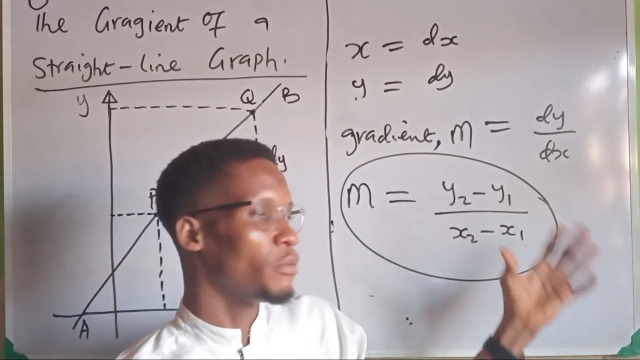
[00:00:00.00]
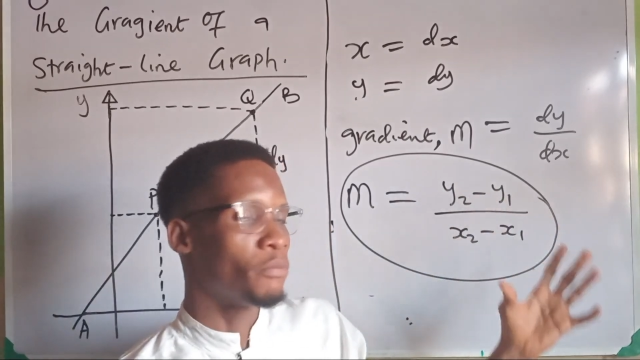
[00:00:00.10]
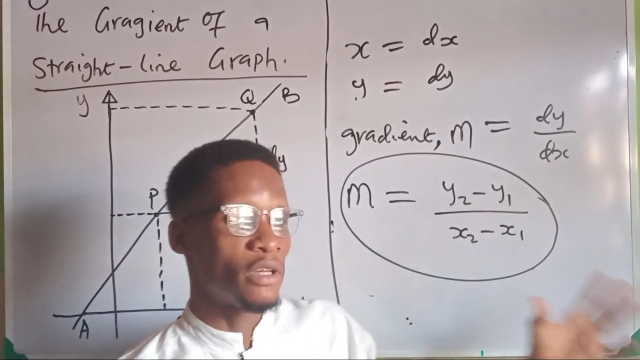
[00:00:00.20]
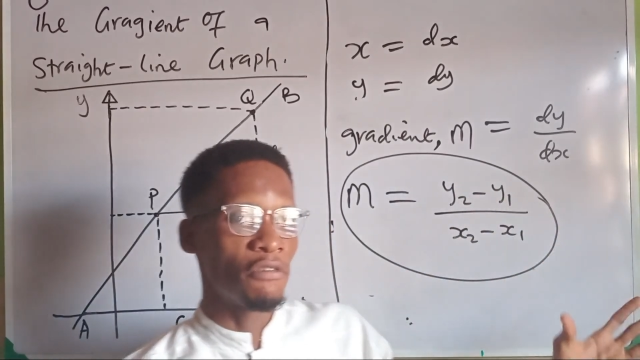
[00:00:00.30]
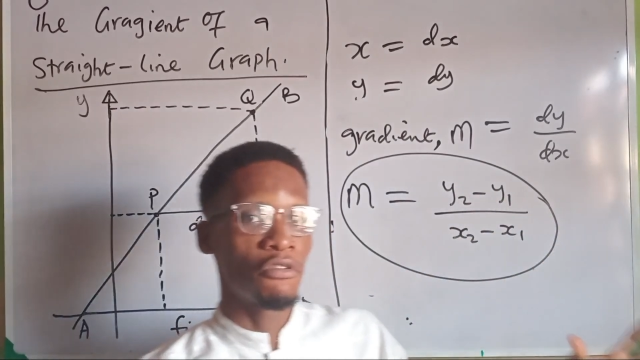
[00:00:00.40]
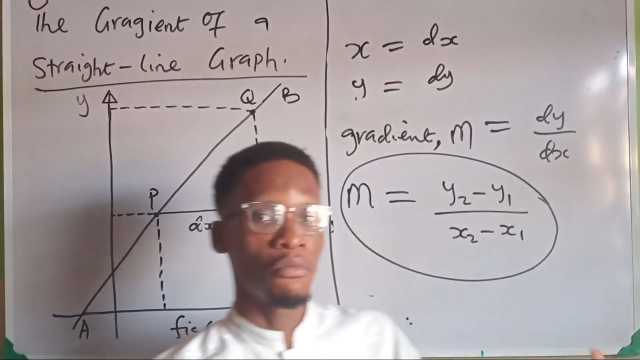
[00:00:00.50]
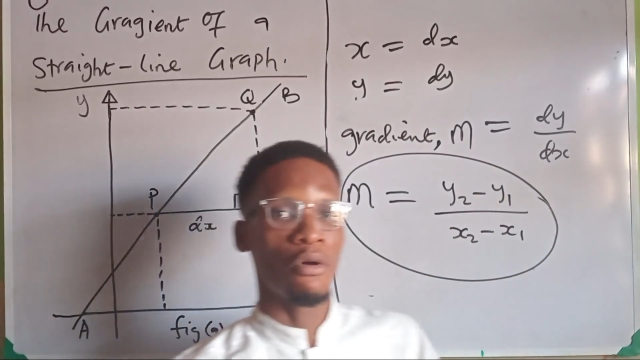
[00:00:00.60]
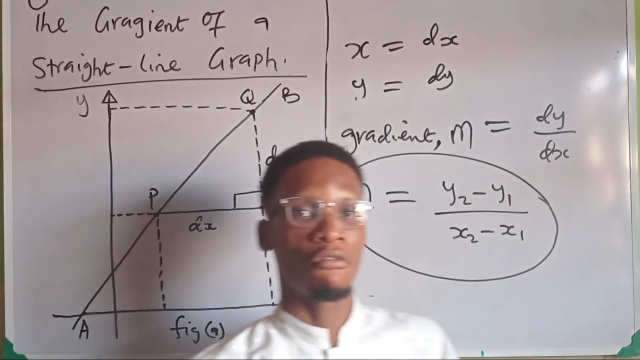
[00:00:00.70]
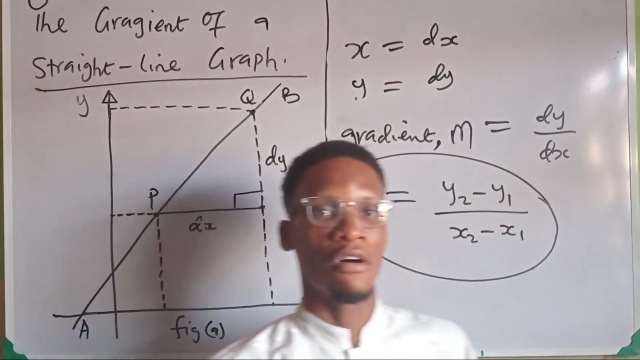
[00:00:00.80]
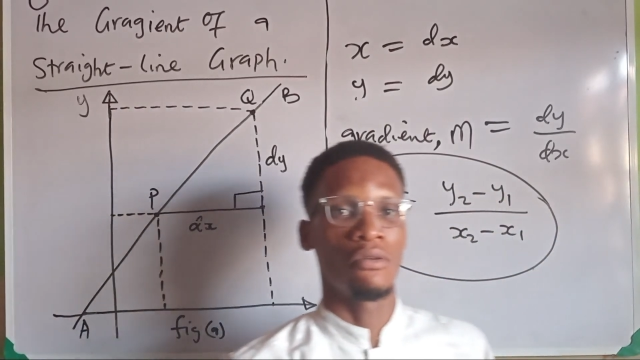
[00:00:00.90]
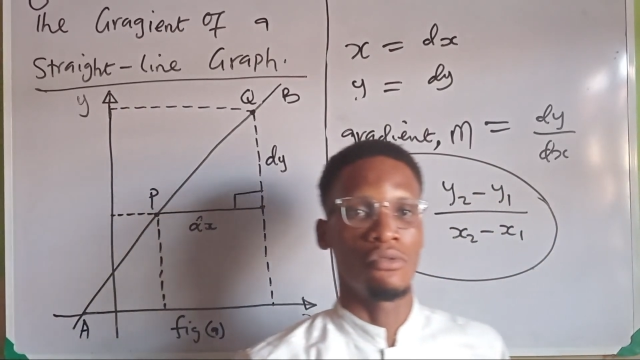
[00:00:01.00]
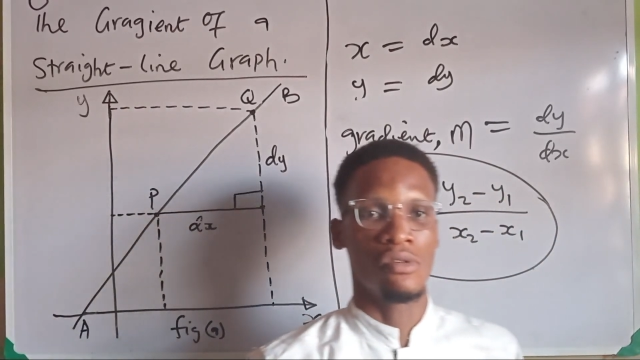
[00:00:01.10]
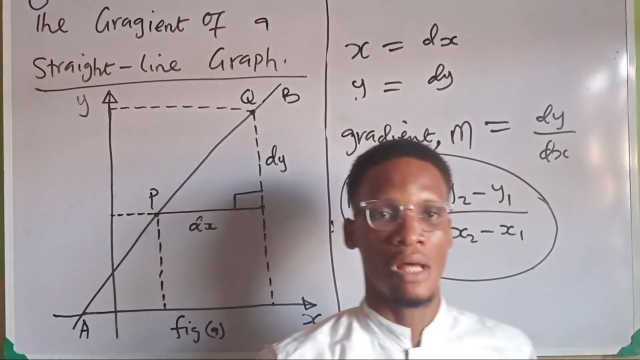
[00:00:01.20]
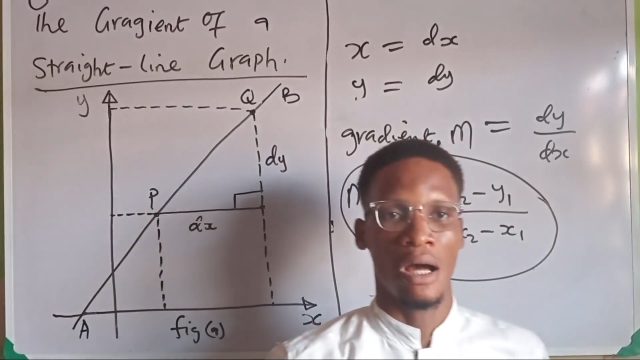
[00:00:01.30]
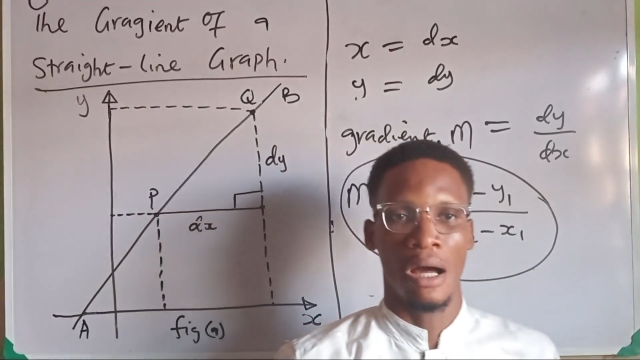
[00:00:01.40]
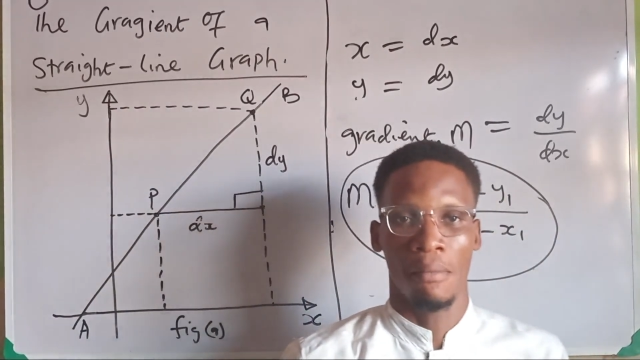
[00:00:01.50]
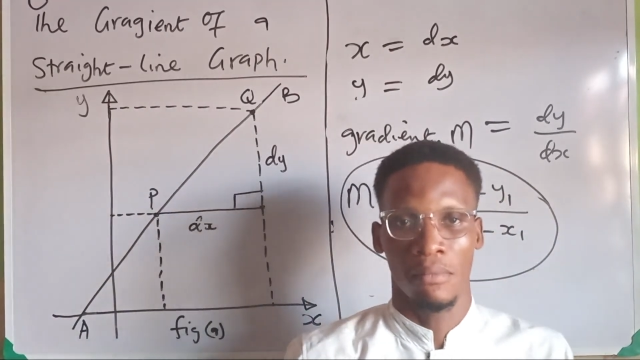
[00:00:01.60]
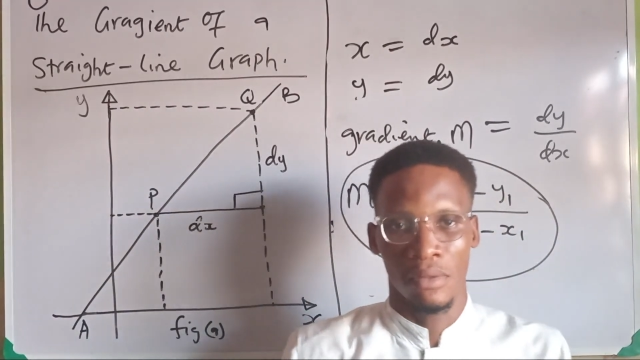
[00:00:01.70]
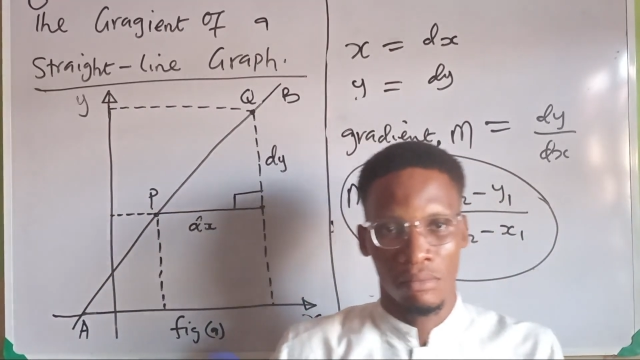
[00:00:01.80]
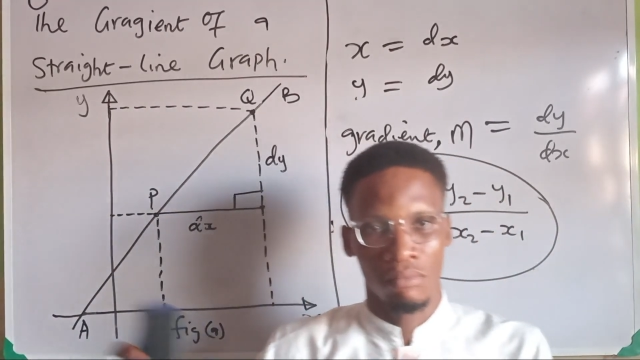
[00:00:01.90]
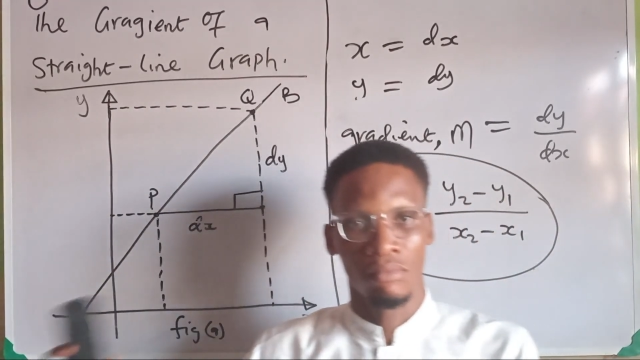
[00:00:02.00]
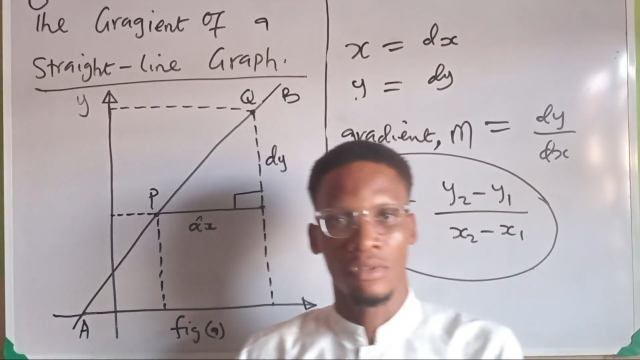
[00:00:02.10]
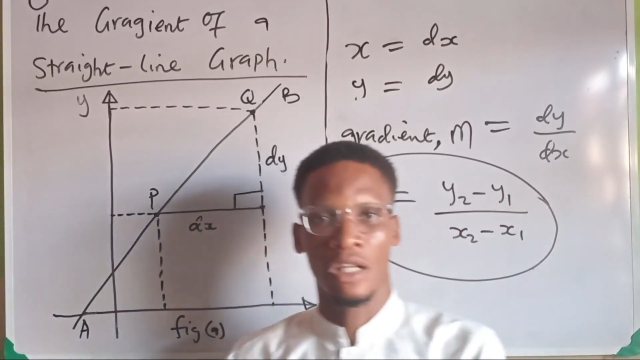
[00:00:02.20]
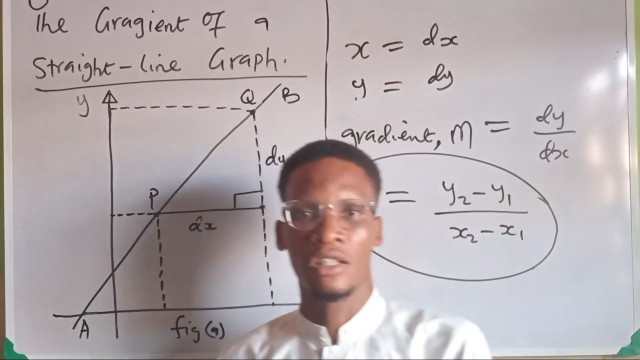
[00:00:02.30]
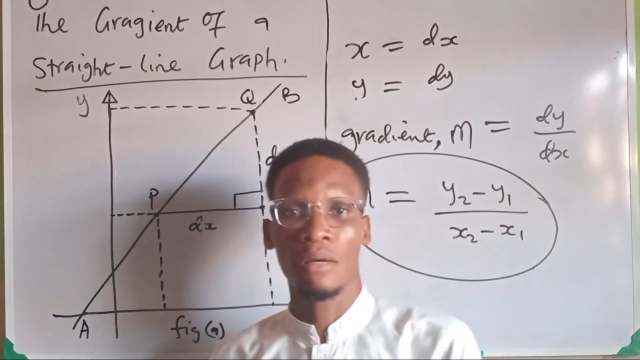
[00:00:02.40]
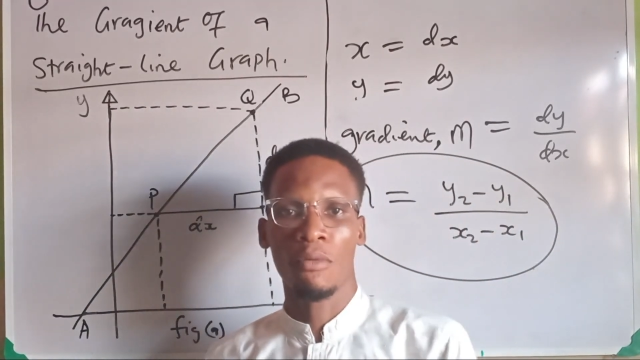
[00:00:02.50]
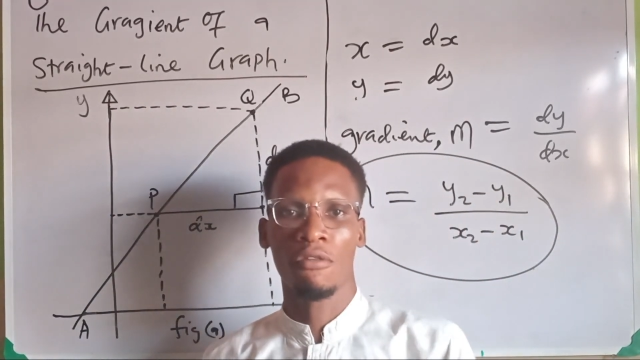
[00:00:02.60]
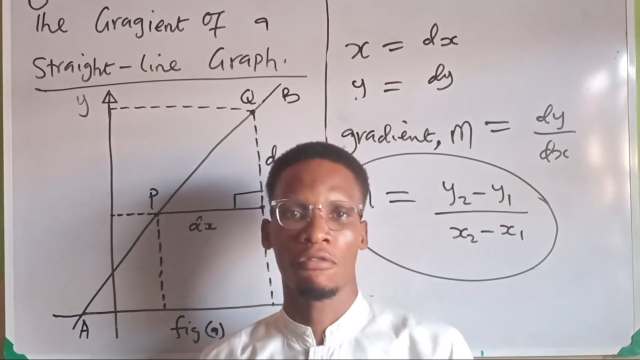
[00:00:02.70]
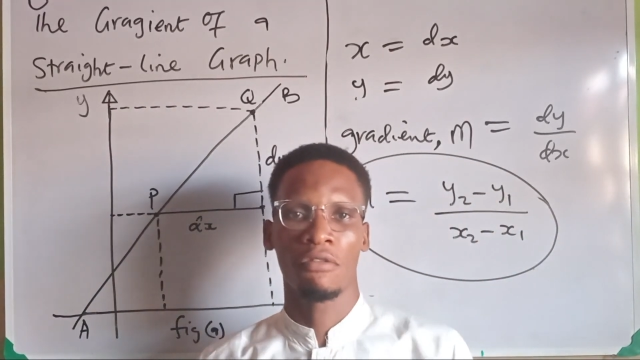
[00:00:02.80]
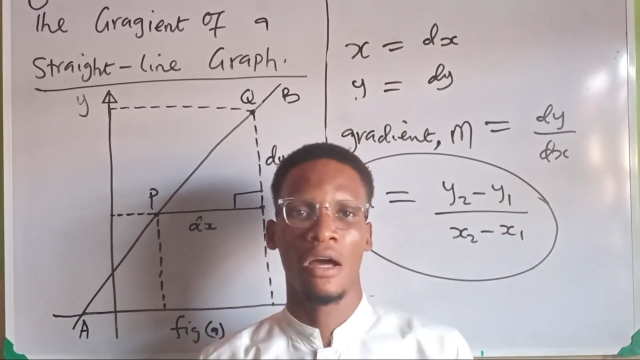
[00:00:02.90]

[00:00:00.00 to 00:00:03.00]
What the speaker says: give you more values, creating more